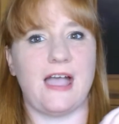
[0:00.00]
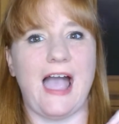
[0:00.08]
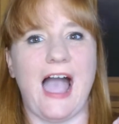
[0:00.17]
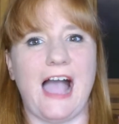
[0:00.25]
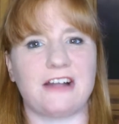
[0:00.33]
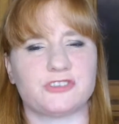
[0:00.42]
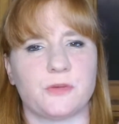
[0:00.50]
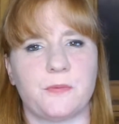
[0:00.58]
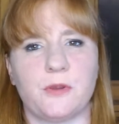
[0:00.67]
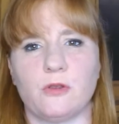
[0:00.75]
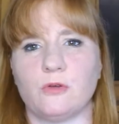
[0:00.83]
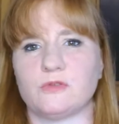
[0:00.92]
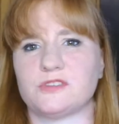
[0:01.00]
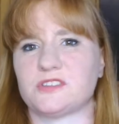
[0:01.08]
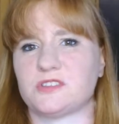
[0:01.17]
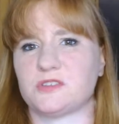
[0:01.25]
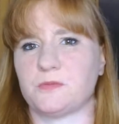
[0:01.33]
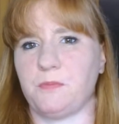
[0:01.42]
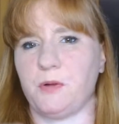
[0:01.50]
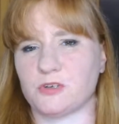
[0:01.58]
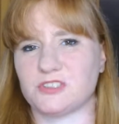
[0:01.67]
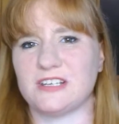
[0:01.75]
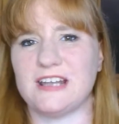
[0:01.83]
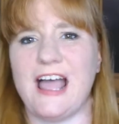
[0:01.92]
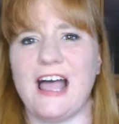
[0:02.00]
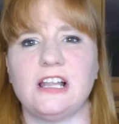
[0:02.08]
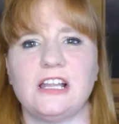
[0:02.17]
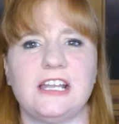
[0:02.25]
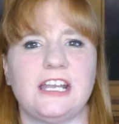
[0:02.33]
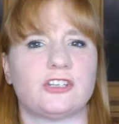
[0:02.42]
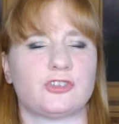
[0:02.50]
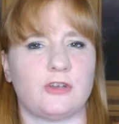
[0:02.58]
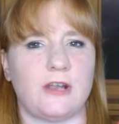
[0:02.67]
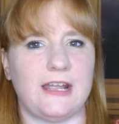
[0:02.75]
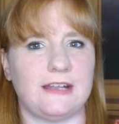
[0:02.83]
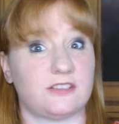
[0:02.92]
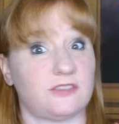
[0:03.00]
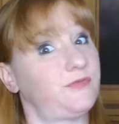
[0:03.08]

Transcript: attributes, personality traits,